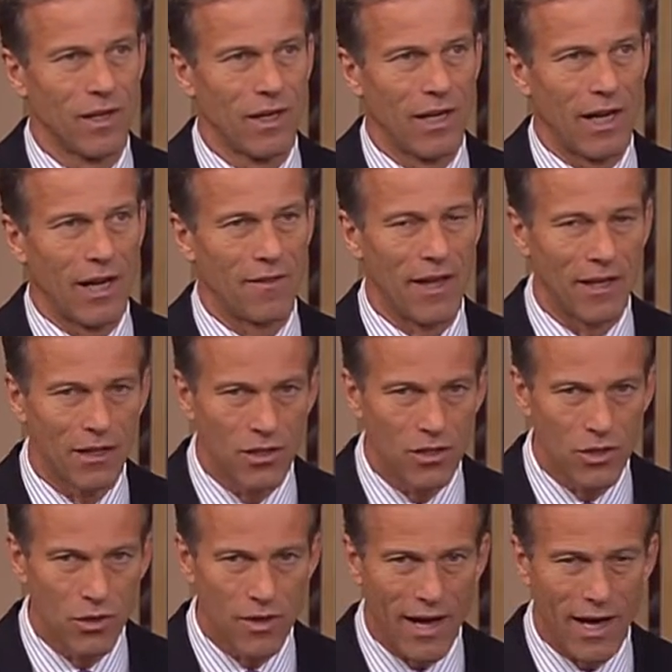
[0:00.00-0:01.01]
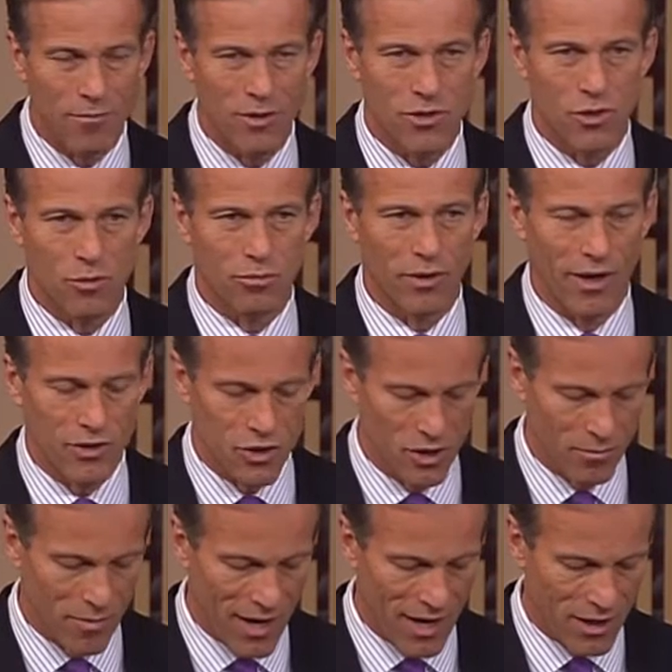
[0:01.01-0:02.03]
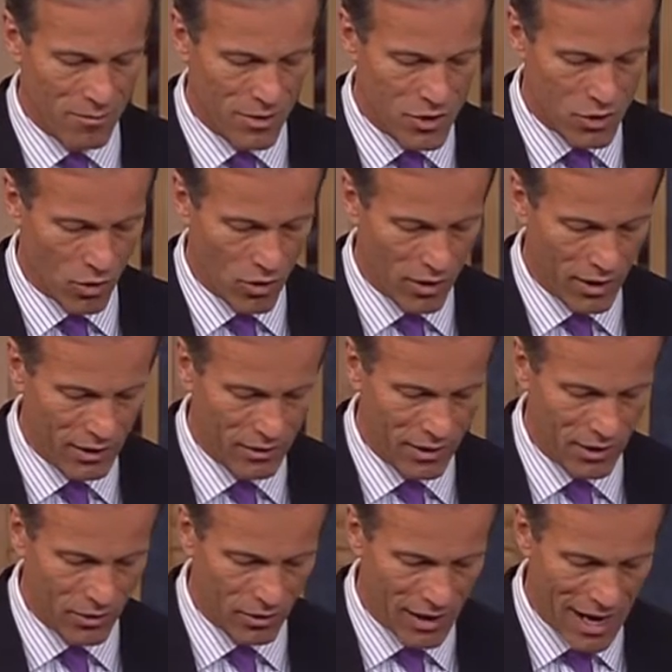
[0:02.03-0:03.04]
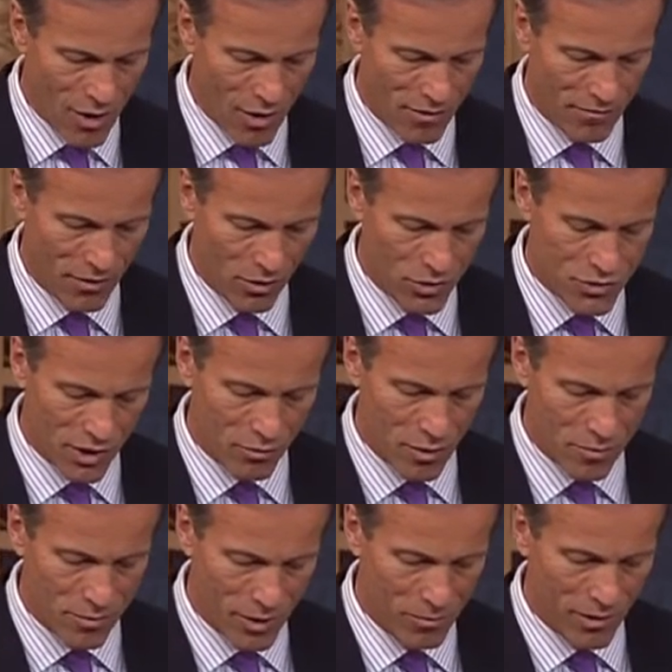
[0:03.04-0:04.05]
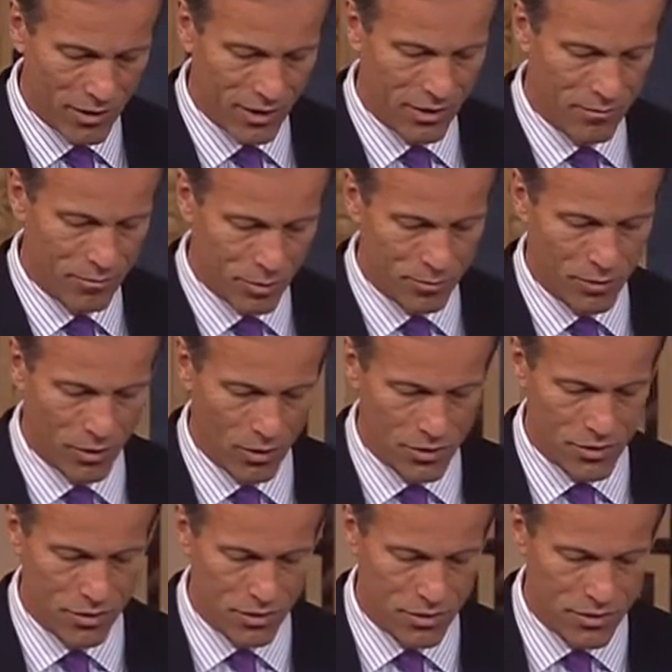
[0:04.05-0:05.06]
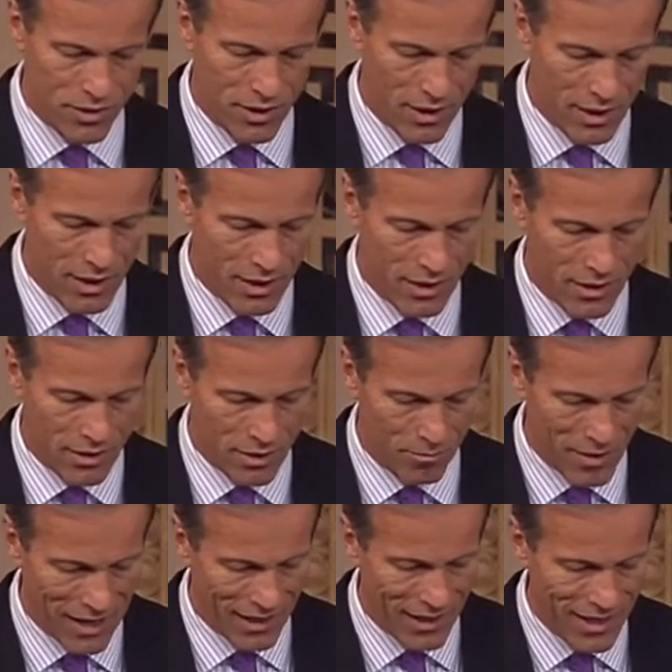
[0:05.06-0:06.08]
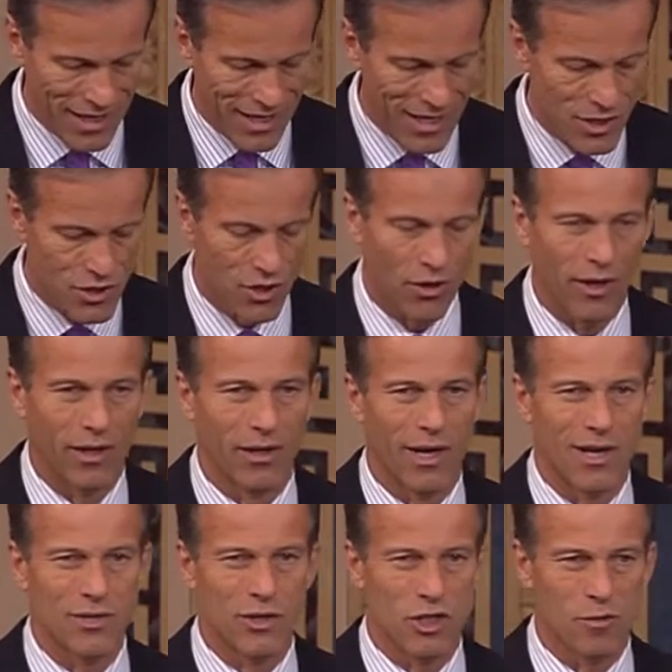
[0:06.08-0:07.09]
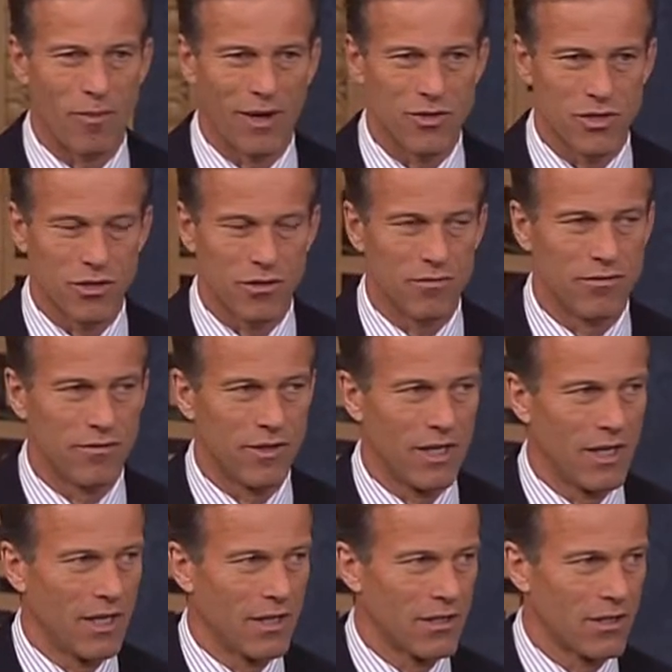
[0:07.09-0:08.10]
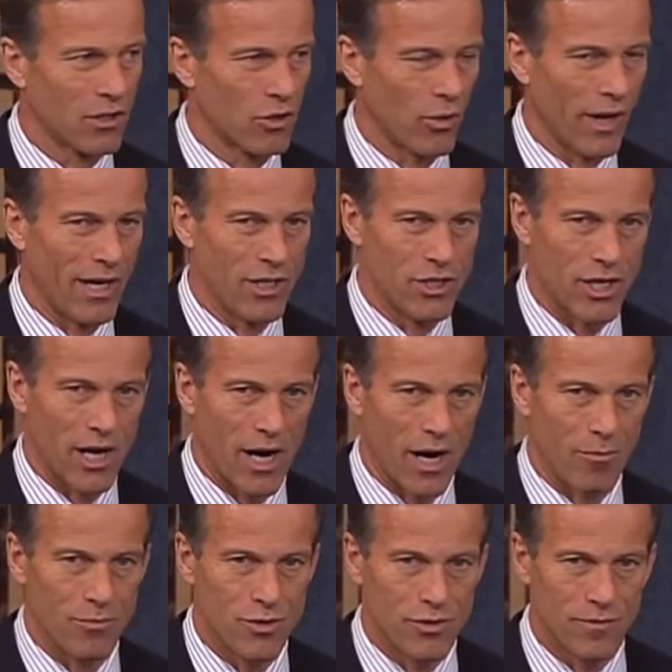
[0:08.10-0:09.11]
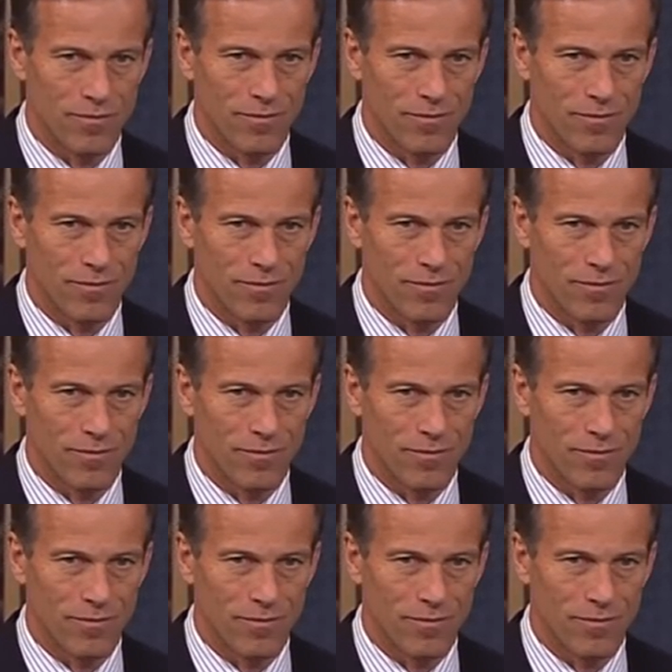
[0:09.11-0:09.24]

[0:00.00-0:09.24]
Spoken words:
And they can do that, Mr. President, by the majority leader allowing votes on Republican proposals to make it easier and less expensive to create jobs.